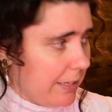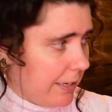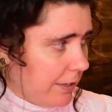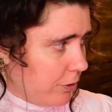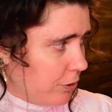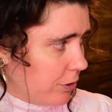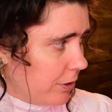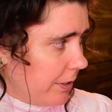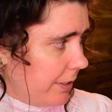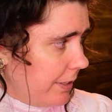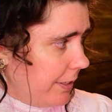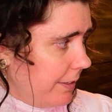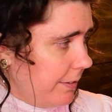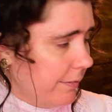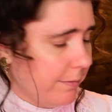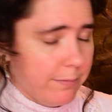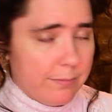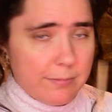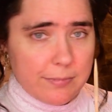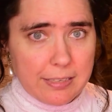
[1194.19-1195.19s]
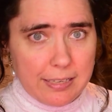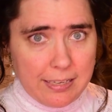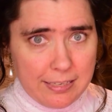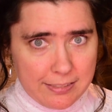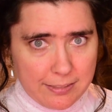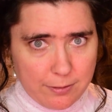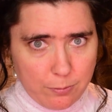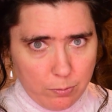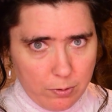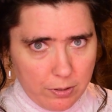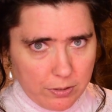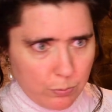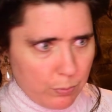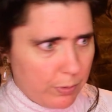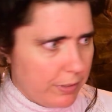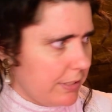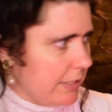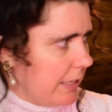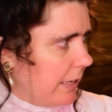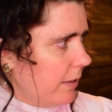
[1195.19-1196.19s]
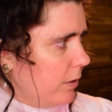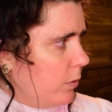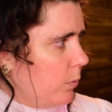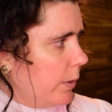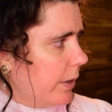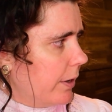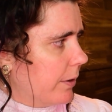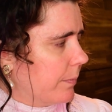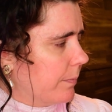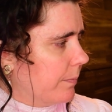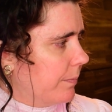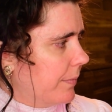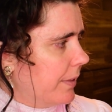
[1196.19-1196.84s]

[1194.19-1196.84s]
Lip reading: actually, as it was with Delaware,